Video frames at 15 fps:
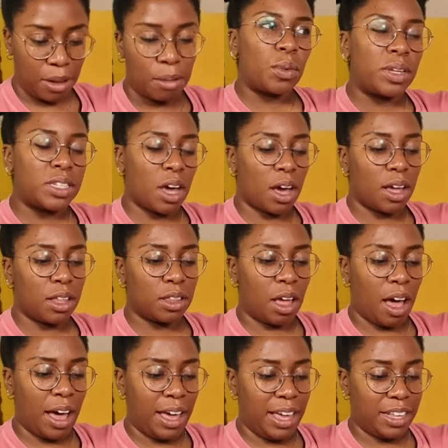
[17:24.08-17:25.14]
we talk a
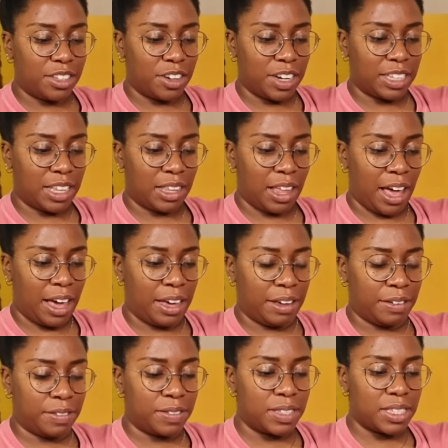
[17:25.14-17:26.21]
lot during the
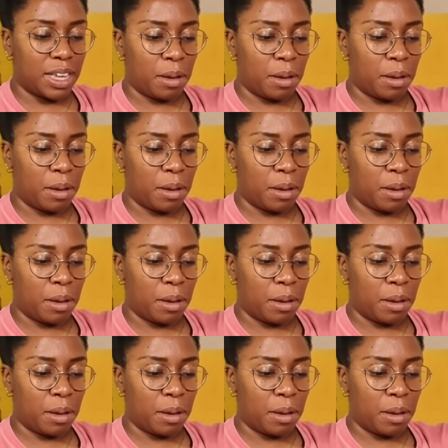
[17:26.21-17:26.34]
lives